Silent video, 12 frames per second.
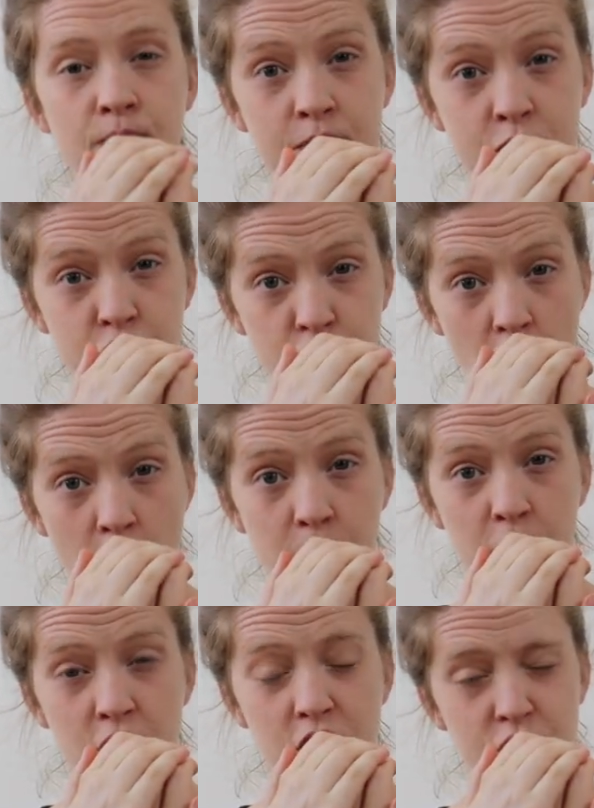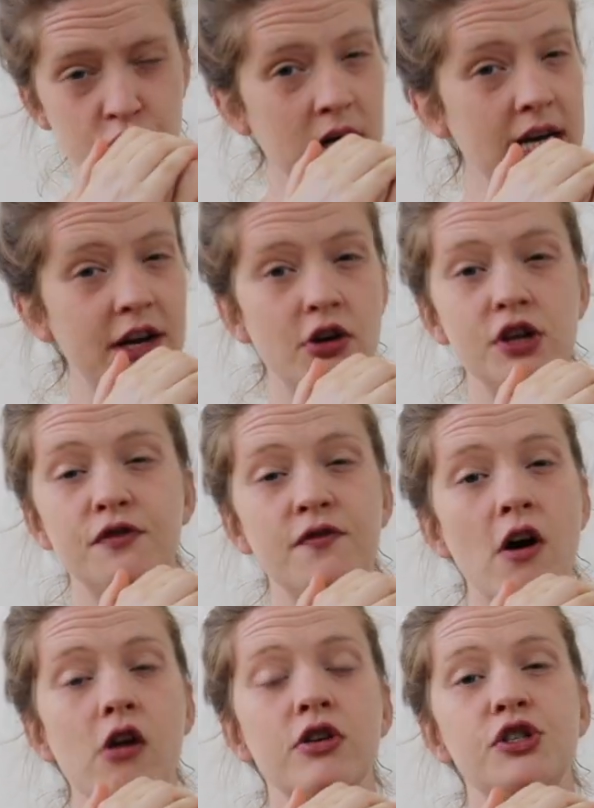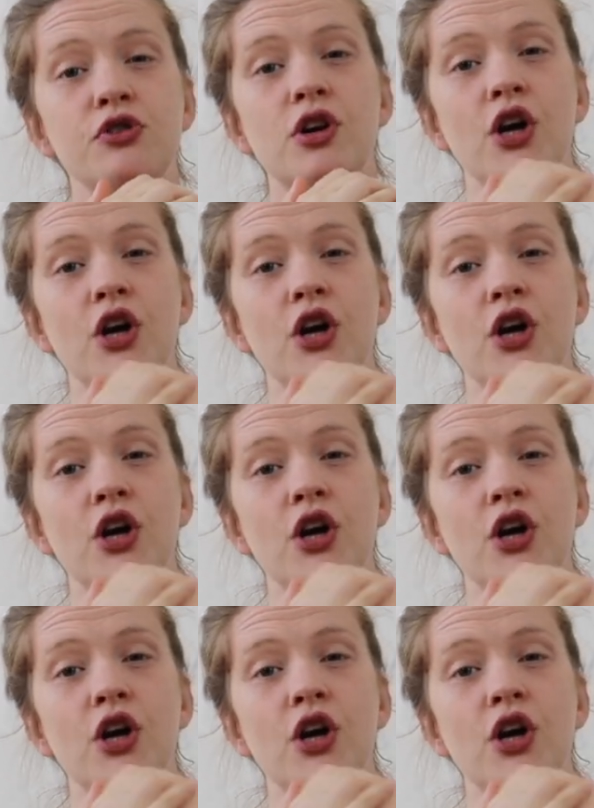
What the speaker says: strong push, really go as far as you can